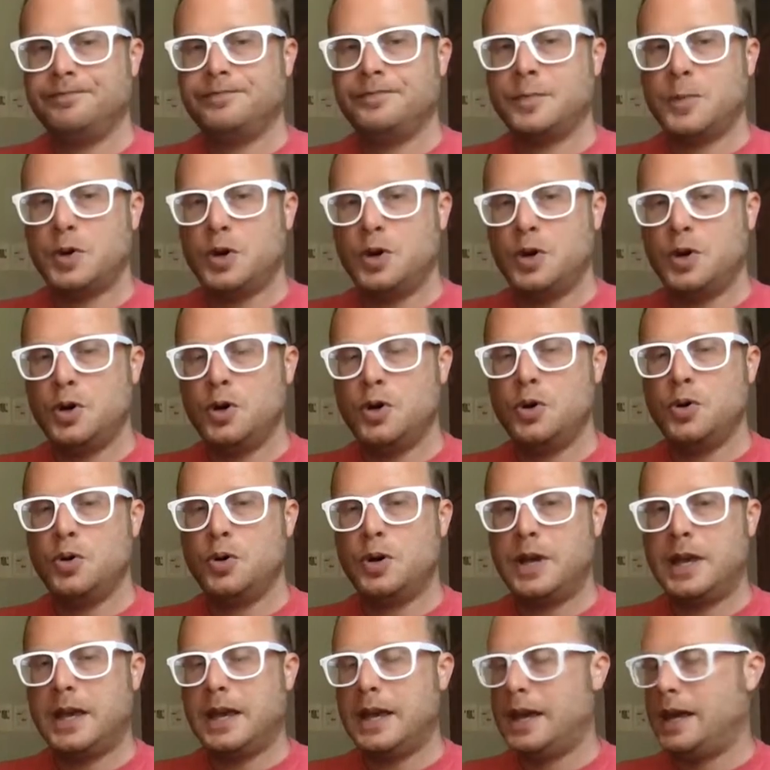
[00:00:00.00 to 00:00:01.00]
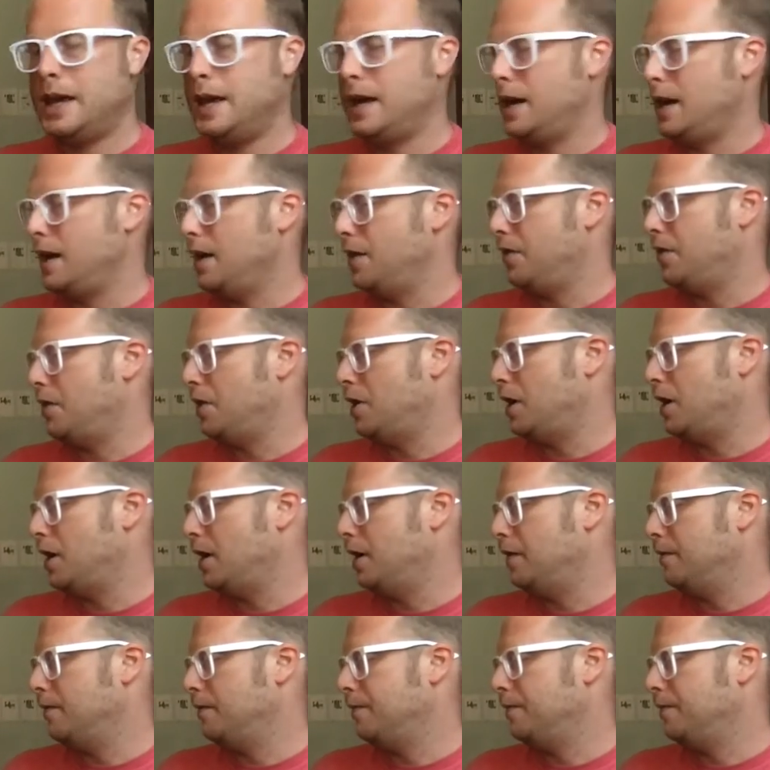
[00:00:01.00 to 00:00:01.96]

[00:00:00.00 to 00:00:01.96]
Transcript: Okay, I thought.